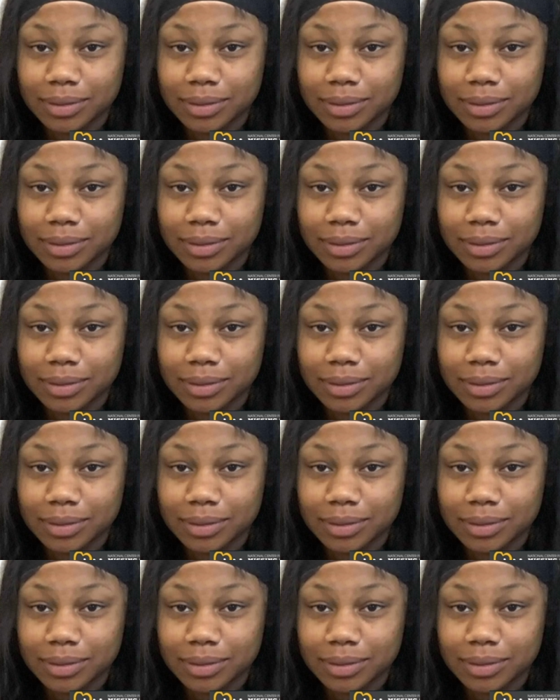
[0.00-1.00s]

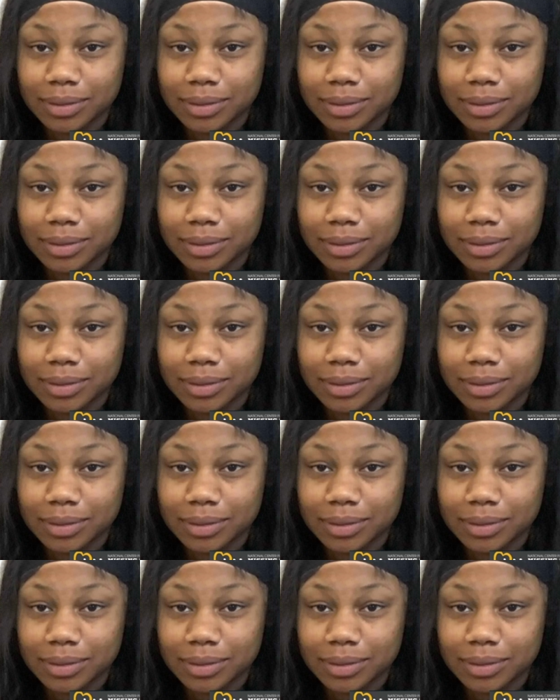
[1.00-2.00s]

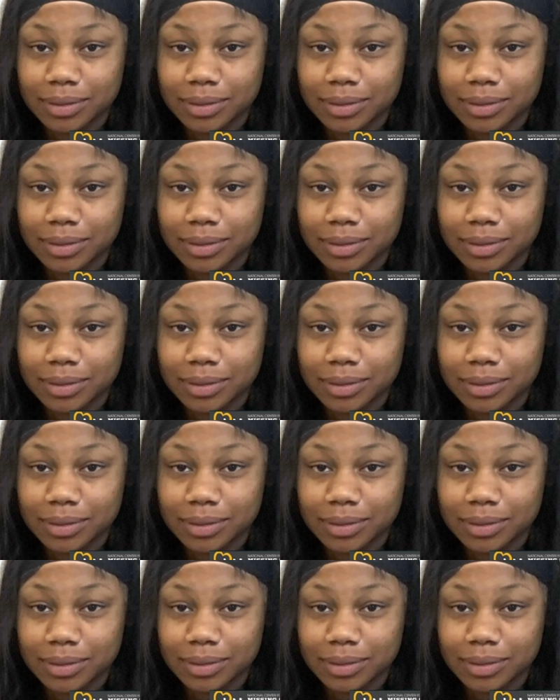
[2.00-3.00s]

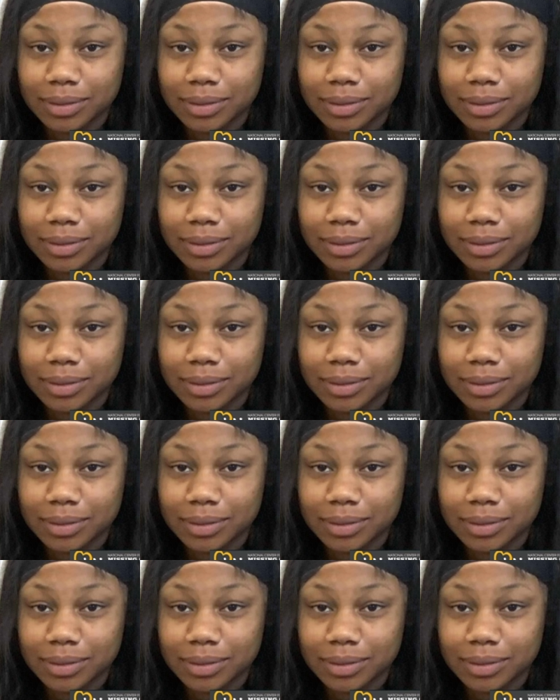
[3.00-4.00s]

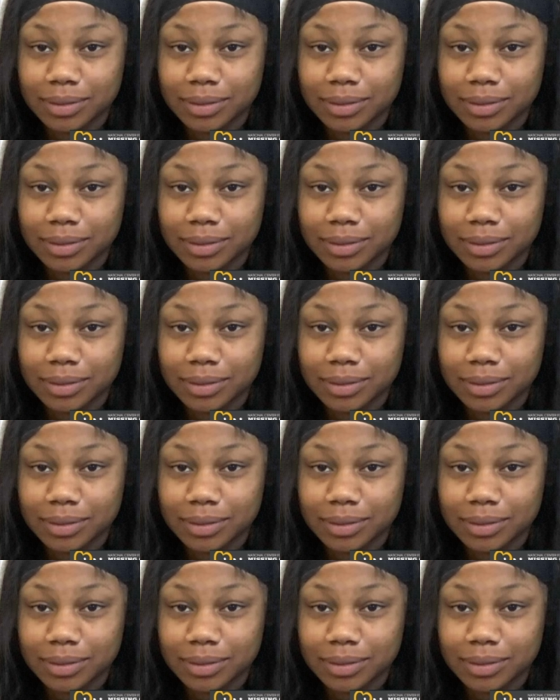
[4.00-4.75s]
(no lip movement)